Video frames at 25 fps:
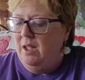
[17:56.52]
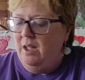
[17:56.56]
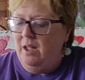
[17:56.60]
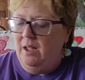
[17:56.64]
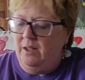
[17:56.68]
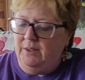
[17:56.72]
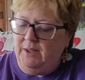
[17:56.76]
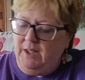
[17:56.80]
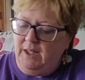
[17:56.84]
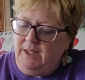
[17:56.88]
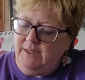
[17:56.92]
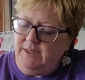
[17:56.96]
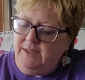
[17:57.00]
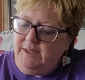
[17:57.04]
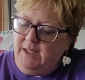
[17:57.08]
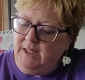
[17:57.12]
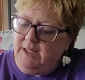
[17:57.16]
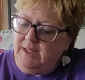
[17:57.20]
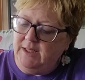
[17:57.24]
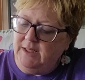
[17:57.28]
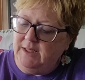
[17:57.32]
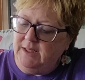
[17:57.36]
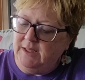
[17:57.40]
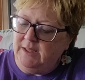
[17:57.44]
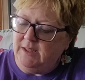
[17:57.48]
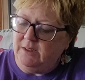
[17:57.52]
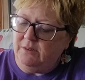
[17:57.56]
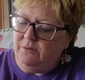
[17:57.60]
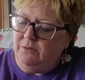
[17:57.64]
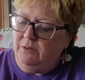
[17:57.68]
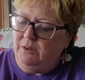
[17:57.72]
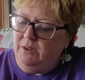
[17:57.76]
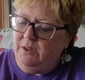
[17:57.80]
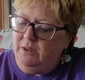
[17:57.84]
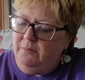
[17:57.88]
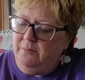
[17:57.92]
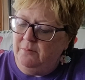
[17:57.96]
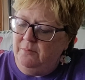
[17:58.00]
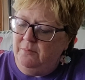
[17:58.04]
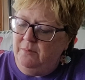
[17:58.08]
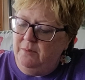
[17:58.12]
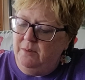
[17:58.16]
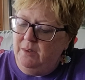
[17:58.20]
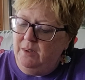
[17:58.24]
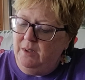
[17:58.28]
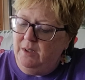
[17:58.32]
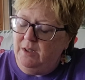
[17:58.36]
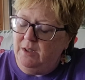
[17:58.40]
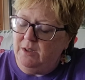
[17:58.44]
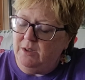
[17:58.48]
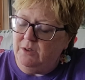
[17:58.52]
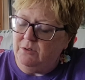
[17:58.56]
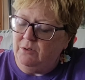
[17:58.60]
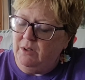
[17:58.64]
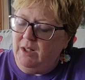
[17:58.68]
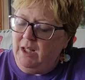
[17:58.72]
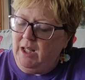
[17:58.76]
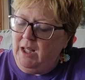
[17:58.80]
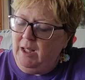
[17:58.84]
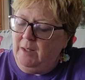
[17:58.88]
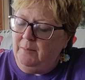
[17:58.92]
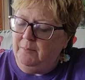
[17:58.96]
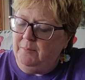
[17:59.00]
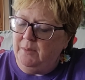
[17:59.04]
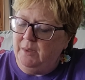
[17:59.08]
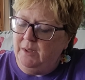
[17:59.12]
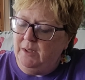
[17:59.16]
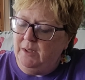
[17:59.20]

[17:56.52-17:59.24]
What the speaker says: Okay, it says scalp scrub